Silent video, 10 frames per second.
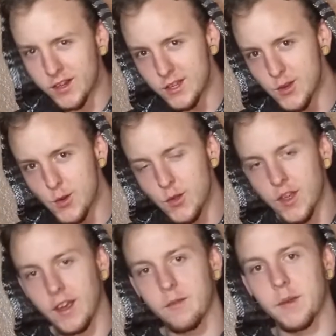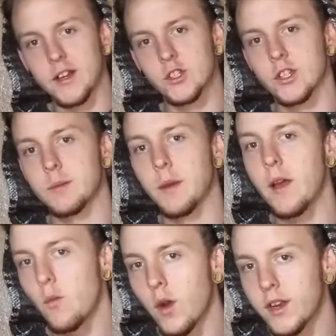What do you think of my dream?
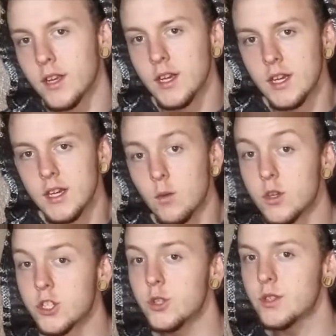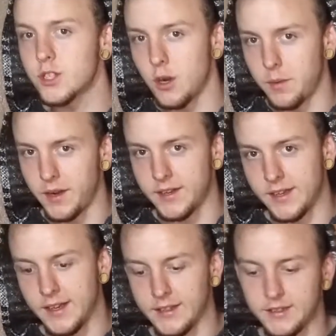And what would you interpret it
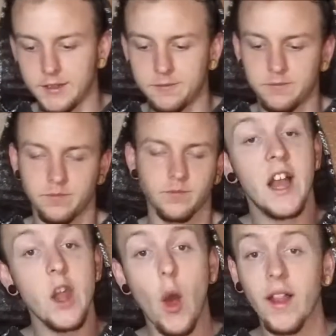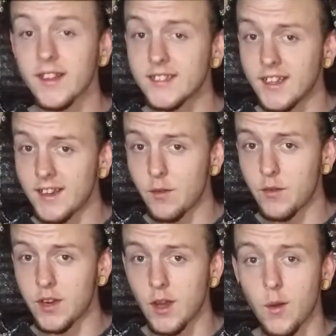as? Now I like to end
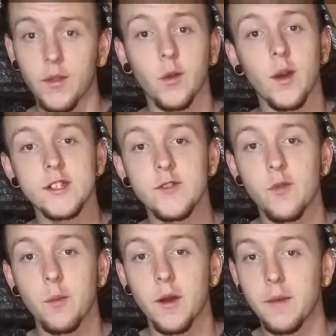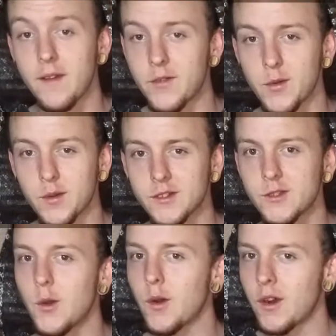every video with a question from one of my
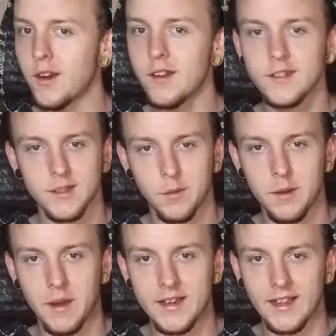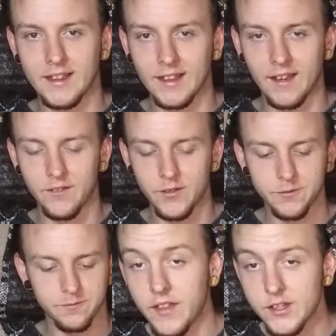viewers or someone in my daily life.
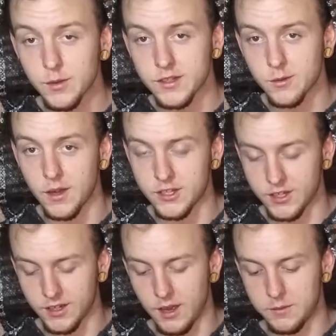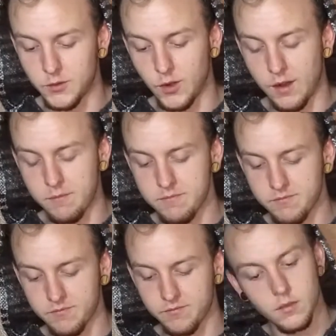And this week's question comes from
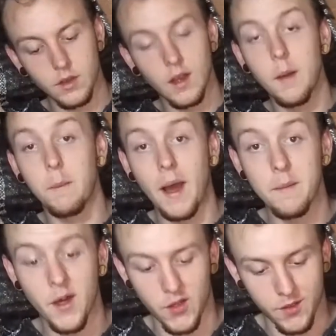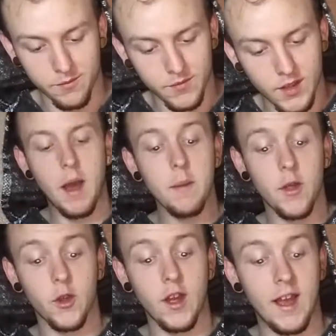my mother. My
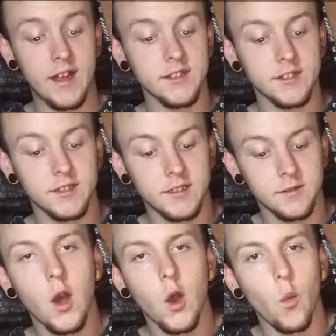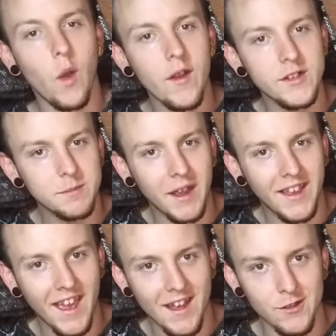mother asks, "Where is
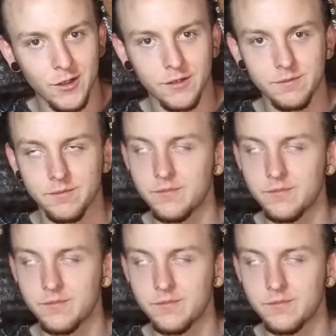my candle?"